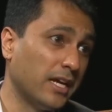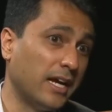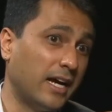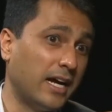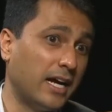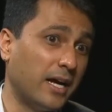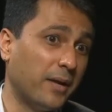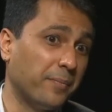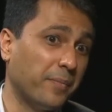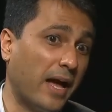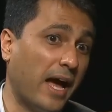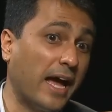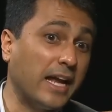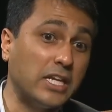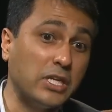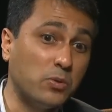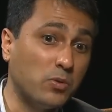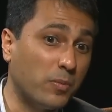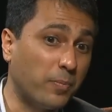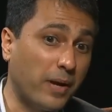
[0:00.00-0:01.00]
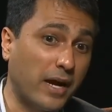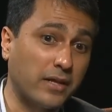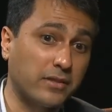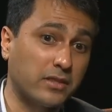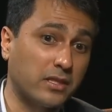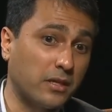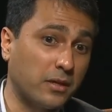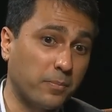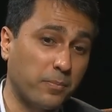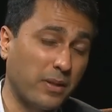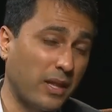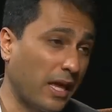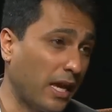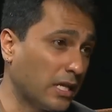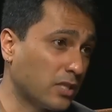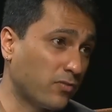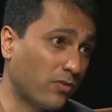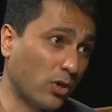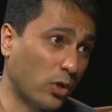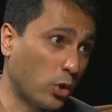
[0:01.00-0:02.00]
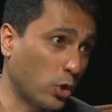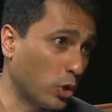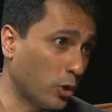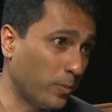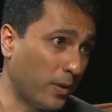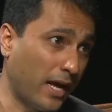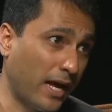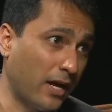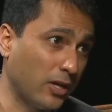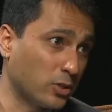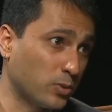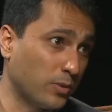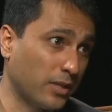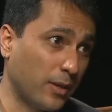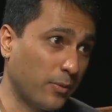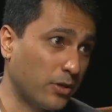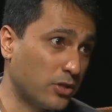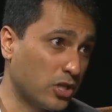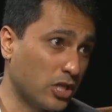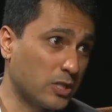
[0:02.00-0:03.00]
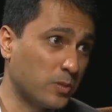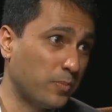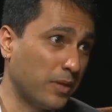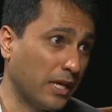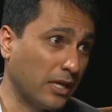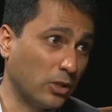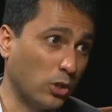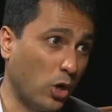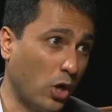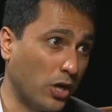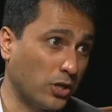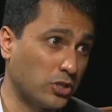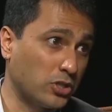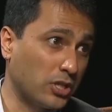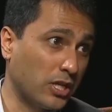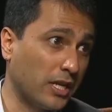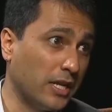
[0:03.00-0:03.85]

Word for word: Um, I knew about the plans for Cordoba House when they were just being launched.